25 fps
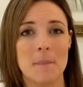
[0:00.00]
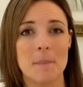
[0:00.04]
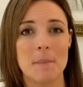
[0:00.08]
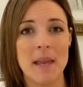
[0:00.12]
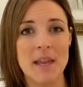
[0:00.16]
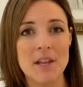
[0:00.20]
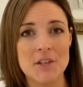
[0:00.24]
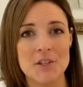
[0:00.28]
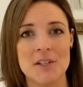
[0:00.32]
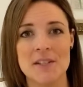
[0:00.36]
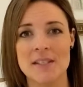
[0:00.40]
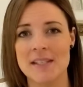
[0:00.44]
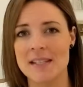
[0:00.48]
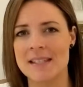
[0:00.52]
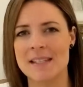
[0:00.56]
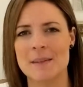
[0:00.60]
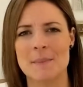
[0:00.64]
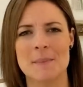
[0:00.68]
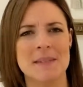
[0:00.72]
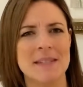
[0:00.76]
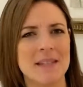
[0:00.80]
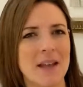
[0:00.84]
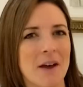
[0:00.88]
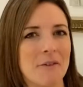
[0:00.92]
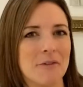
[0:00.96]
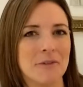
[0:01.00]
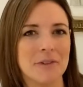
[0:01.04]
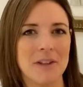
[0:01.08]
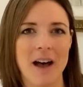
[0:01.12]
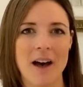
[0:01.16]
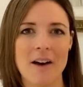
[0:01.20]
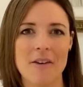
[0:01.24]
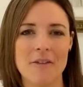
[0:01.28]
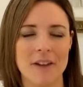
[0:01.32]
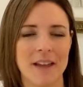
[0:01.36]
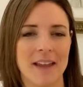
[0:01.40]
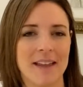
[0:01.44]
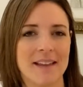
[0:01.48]
patience and some
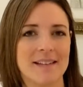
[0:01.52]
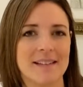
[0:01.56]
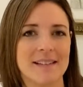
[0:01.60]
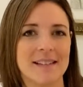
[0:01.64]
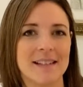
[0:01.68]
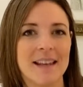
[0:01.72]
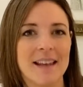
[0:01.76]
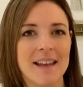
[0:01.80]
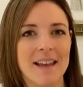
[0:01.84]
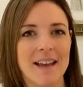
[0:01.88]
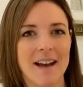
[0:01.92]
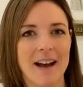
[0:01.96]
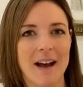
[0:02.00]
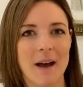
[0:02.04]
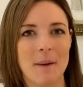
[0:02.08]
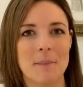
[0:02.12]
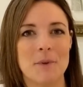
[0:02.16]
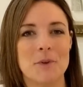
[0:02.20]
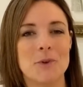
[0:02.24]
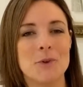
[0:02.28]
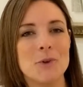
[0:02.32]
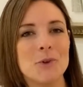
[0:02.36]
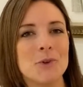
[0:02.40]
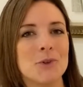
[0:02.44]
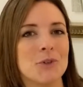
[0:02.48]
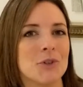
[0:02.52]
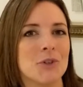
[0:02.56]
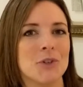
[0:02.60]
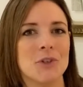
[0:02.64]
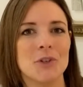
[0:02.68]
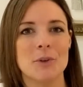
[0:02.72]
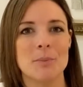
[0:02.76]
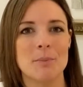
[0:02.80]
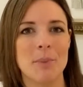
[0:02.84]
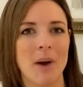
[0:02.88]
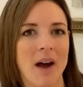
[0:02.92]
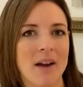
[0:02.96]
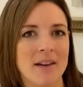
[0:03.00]
self-love, and nurture
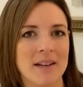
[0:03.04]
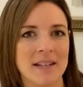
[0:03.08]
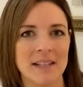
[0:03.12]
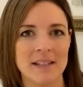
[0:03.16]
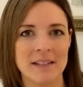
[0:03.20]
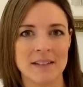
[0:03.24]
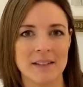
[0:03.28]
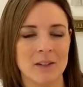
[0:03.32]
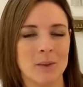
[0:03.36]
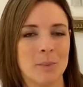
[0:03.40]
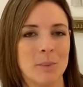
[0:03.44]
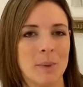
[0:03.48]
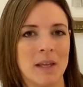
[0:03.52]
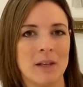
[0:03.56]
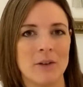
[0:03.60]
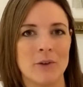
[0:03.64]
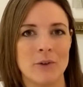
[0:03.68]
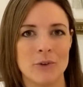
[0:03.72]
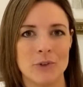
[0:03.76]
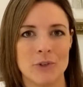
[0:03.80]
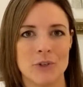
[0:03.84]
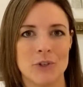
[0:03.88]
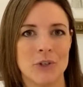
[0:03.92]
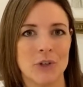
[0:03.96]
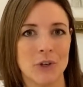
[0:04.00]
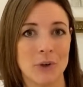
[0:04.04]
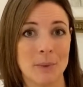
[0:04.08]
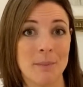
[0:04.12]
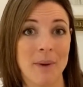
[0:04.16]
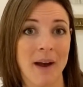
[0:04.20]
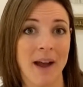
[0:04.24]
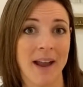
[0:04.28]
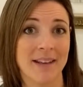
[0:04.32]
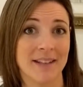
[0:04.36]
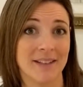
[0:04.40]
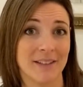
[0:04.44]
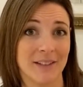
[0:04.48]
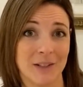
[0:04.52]
your body a little bit, nurture your
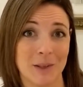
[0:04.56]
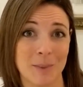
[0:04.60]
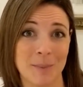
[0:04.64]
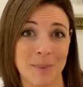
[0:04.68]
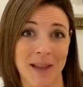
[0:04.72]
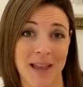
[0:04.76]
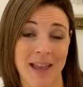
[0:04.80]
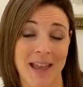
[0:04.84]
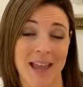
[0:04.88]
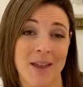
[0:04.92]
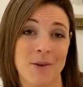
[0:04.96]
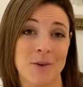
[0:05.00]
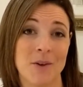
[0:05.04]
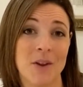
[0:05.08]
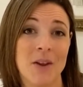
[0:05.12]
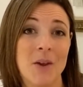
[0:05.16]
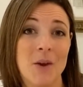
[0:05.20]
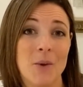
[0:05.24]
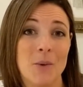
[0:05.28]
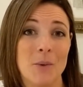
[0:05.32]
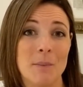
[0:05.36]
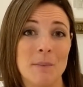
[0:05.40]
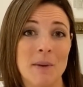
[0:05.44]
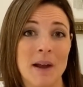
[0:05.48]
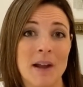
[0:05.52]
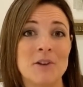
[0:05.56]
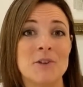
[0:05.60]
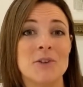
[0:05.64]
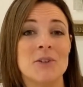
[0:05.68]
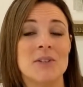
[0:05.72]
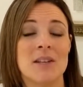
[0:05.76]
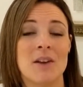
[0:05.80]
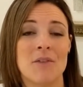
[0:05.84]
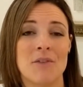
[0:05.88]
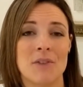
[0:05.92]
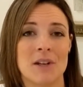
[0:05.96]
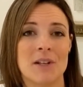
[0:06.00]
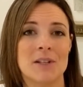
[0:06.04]
mind a little bit, and remind
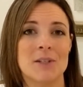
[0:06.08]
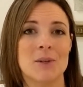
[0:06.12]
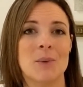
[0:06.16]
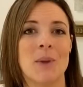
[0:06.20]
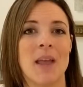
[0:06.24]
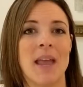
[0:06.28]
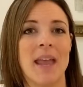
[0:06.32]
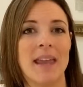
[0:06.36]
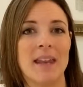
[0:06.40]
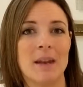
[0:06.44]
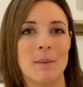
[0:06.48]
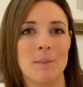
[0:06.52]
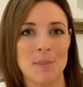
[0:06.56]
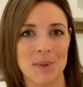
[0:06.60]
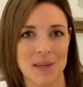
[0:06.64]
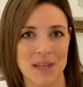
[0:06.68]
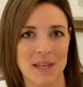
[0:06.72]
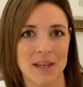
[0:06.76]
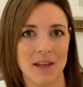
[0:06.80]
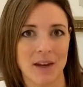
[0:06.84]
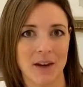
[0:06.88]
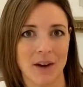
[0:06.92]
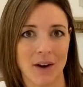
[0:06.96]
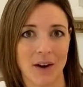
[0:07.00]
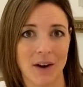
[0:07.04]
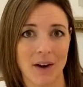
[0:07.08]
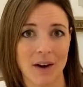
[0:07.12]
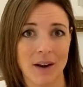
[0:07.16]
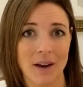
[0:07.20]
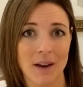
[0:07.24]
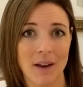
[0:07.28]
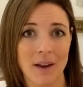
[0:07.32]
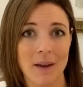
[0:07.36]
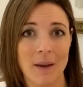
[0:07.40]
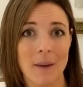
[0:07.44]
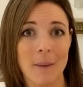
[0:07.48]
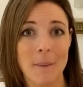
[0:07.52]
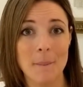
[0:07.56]
yourself that it's okay to be here.
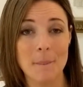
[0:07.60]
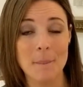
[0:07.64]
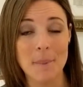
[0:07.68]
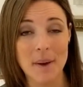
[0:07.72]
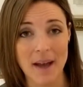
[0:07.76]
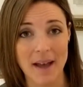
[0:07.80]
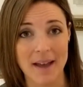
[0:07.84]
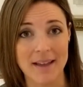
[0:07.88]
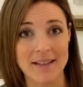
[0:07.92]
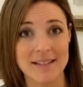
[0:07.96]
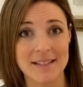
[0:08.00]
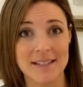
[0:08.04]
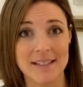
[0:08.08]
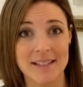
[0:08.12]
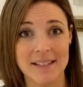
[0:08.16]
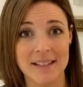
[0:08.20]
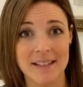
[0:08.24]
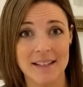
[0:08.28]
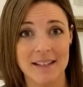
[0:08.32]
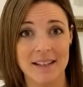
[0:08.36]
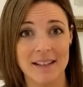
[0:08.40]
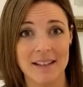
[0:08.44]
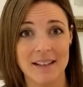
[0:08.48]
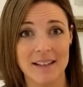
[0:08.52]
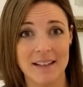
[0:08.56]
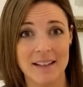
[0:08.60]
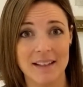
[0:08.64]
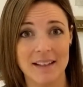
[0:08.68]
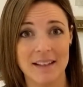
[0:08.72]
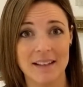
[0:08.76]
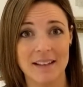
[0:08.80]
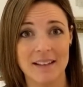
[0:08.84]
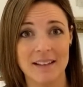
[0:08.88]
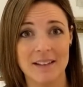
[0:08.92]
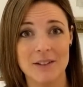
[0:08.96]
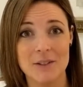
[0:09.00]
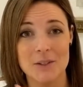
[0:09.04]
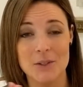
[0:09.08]
But
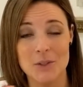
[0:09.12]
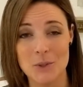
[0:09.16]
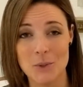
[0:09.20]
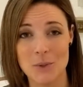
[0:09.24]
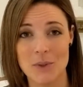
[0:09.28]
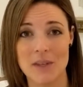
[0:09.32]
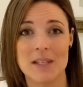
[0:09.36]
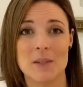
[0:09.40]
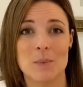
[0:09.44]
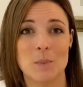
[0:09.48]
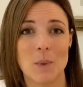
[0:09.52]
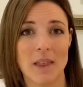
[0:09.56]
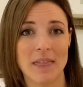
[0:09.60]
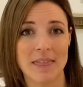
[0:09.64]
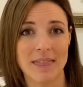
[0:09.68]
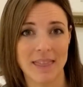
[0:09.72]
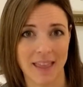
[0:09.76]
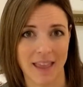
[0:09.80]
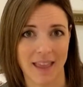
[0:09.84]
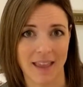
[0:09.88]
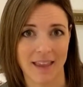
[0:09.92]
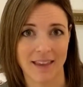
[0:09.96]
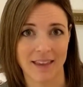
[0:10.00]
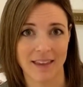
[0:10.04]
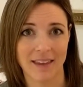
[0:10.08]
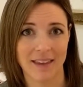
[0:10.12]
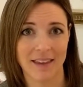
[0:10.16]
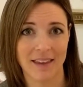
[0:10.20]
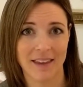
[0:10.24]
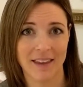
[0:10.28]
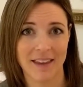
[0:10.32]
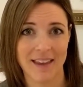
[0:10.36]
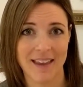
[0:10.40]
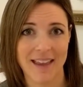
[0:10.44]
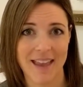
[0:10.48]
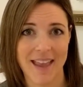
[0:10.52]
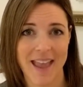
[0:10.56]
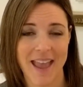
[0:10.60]
do this one thing,
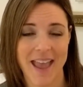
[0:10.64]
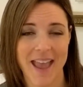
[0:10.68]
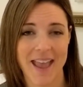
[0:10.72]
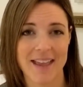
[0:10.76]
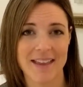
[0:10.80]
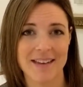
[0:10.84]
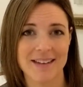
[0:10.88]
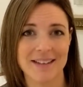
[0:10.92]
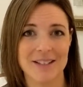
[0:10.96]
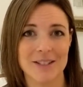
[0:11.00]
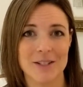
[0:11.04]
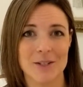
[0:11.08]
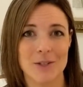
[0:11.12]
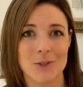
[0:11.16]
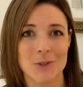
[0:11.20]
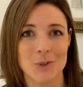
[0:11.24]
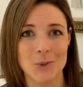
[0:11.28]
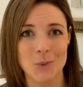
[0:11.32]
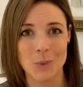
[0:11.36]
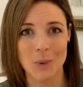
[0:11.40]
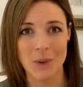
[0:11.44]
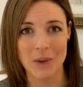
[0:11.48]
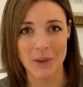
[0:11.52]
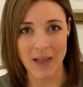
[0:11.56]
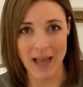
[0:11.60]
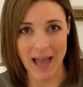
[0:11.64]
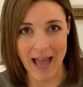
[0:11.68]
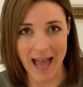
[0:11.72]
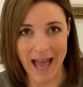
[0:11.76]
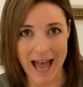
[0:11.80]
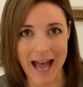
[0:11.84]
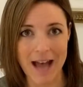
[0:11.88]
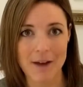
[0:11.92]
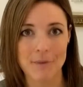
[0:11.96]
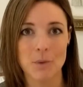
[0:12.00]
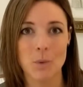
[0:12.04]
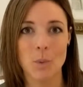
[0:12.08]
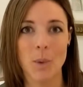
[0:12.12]
and you will
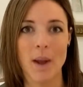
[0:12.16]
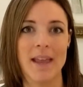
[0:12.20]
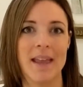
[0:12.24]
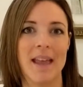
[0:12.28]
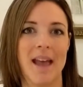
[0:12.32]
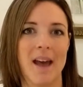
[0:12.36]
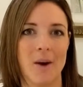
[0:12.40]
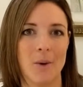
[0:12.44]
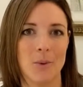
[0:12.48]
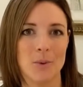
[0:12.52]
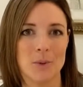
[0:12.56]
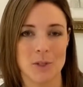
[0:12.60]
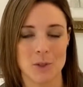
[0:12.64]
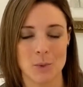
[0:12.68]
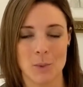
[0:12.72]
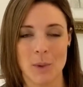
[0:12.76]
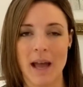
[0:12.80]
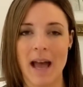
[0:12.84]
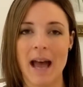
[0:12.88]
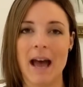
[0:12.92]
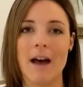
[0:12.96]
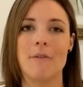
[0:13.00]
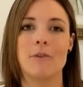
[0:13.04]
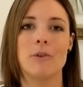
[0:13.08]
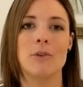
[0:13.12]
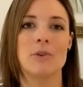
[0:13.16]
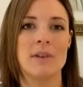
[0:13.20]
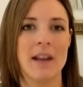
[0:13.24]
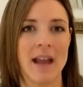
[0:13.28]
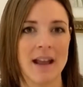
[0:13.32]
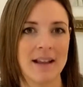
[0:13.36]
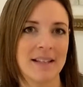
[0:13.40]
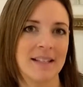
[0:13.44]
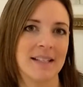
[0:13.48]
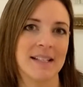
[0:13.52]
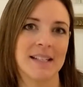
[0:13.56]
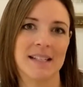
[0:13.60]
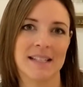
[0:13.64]
have a way out. You will have your
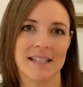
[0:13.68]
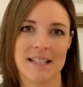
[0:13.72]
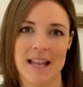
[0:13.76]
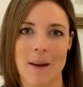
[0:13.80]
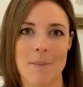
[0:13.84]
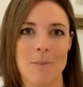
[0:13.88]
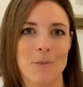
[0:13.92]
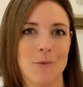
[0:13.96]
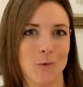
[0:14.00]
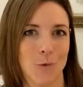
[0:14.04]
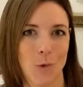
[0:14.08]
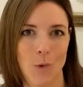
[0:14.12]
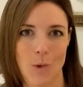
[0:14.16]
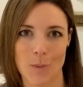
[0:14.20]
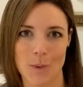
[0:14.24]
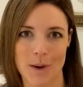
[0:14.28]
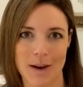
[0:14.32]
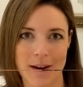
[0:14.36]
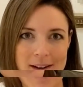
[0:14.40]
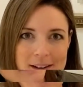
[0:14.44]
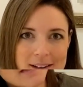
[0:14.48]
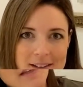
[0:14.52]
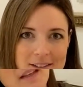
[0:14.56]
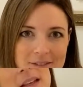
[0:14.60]
next step forward.